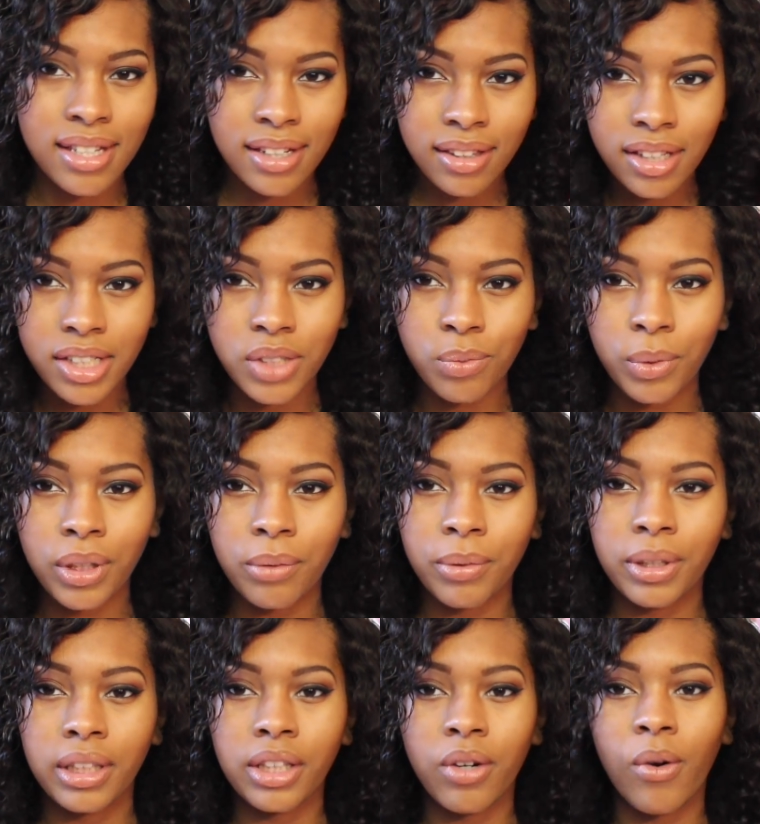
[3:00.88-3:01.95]
and it looks really,
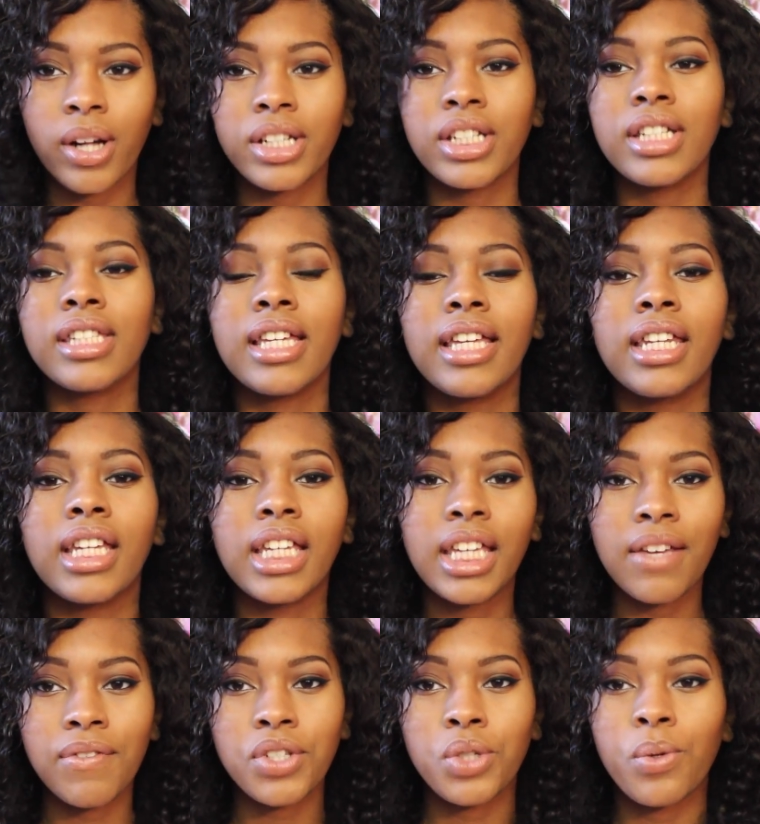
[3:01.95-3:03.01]
really gorgeous, and it
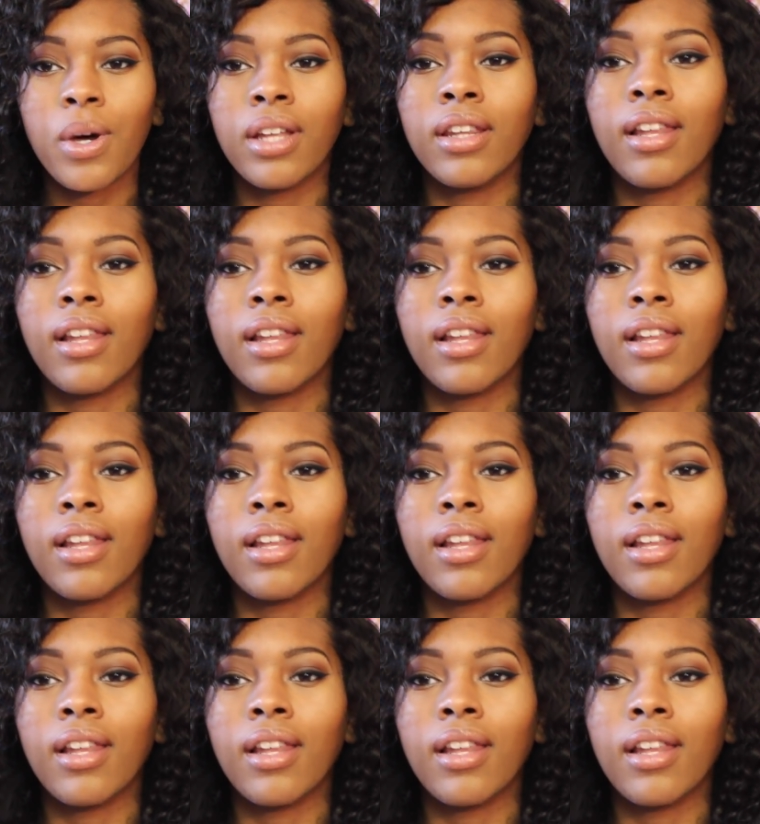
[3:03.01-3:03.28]
gives you a